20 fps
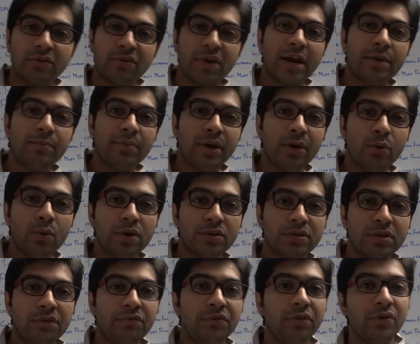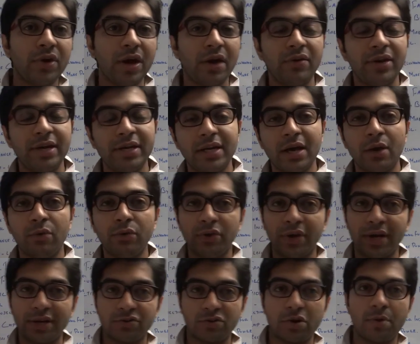try it by yourself if you have any doubt you
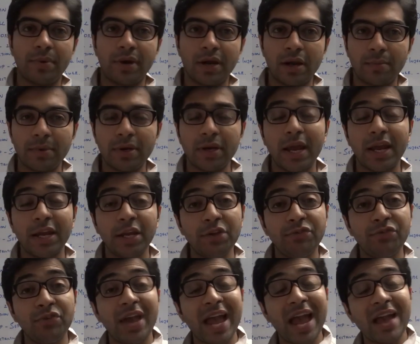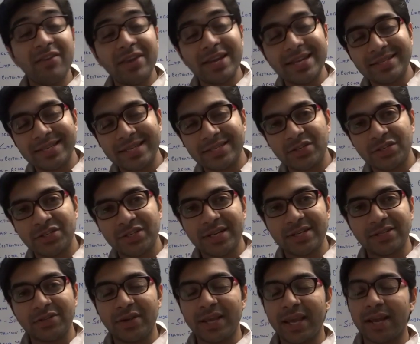can drop a comment and if you have any
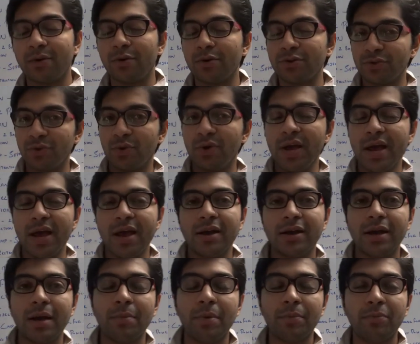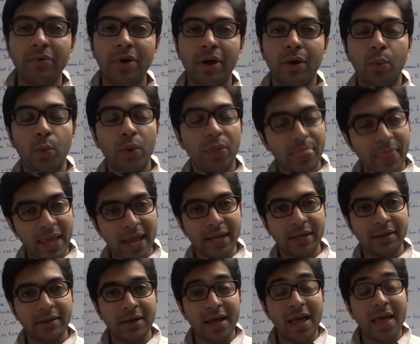suggestions you can also come up uh, with
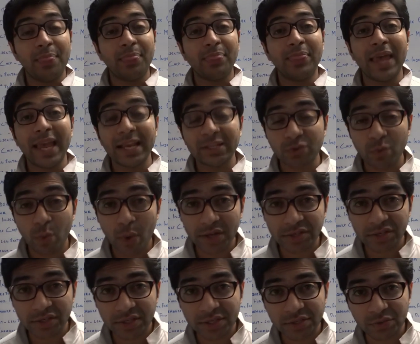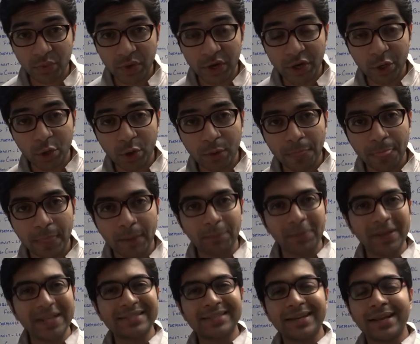that Thanks for watching this video.
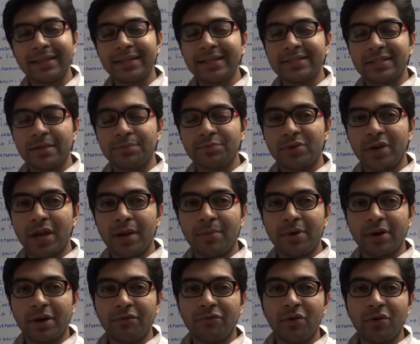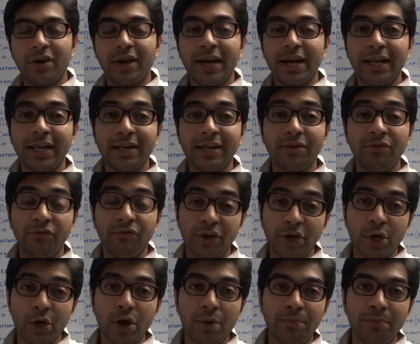Please click the subscribe button for getting
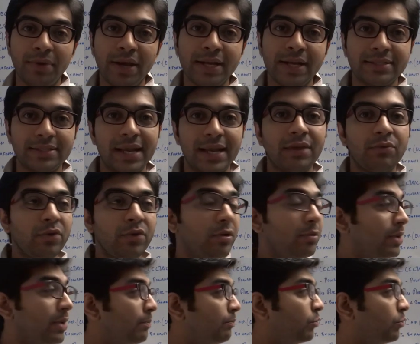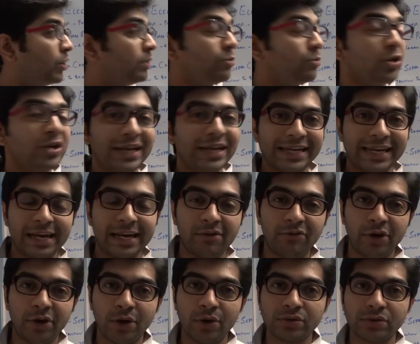video updates like we will be uploading more technical
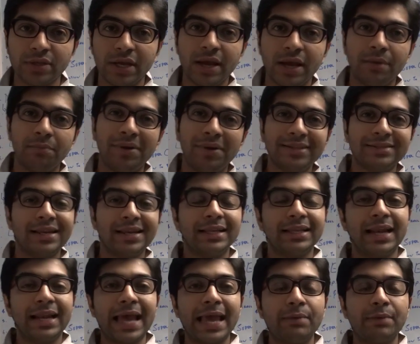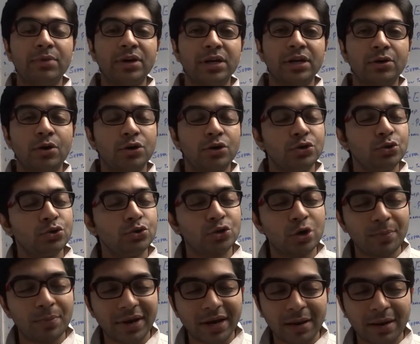videos. Please click the like button or do
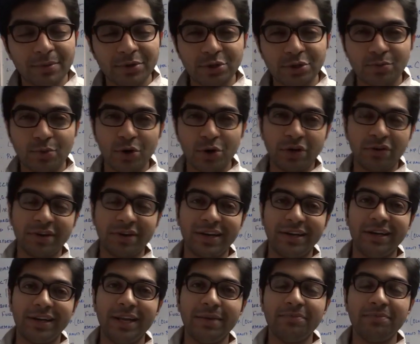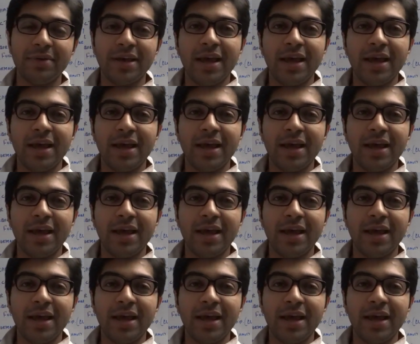drop a comment to motivate our team.